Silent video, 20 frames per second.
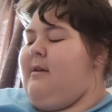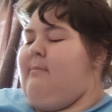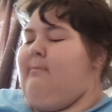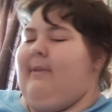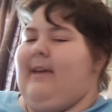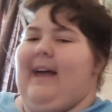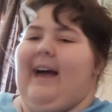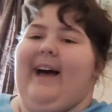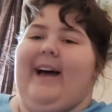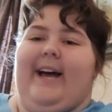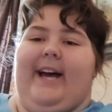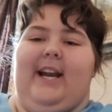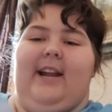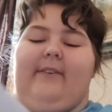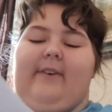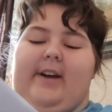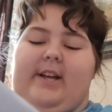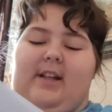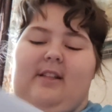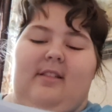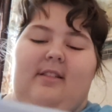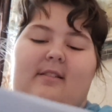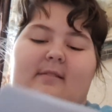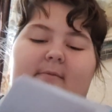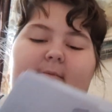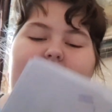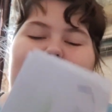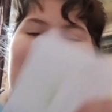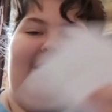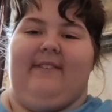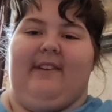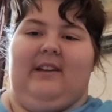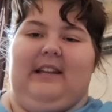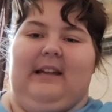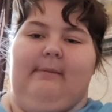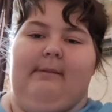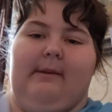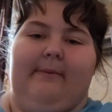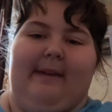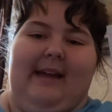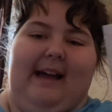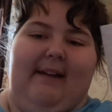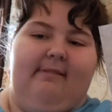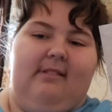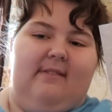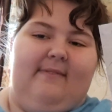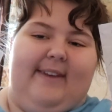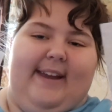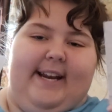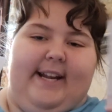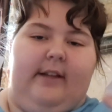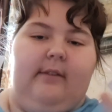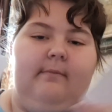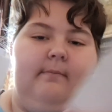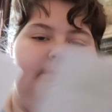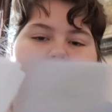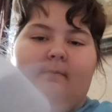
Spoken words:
But yeah, anyways, we have Eclipse and we have Savannah.